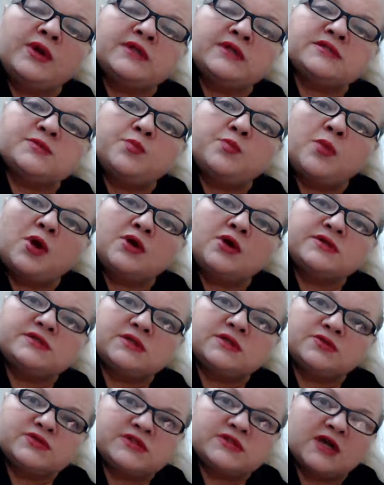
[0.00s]

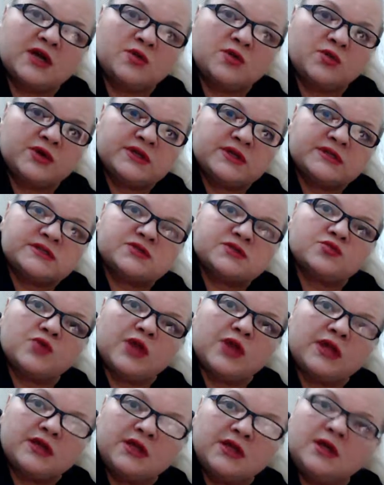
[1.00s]
moist outside, when it's
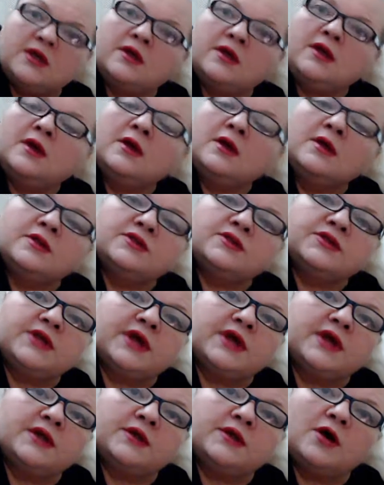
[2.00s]
raining,
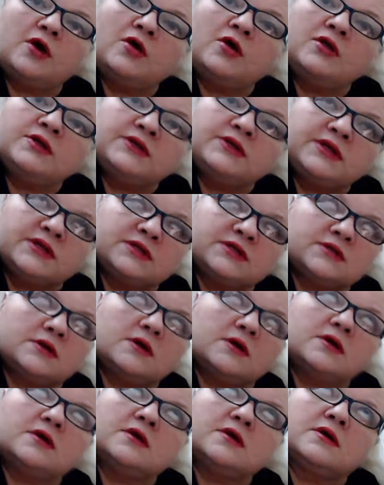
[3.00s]
then all that
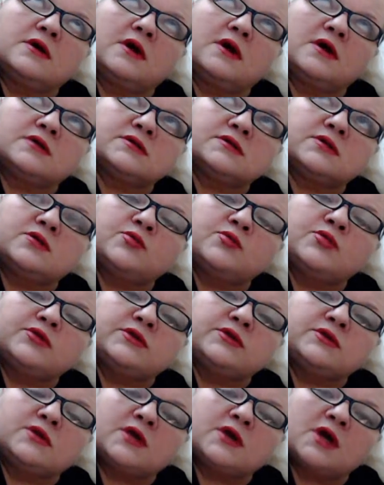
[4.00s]

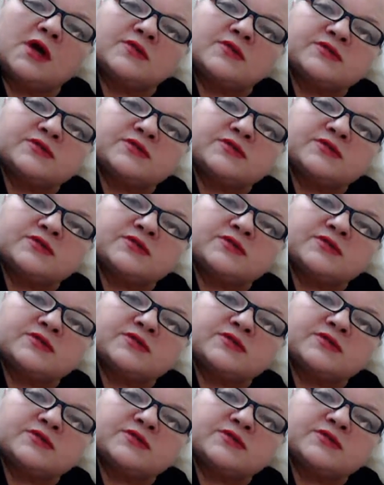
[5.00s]
humidity comes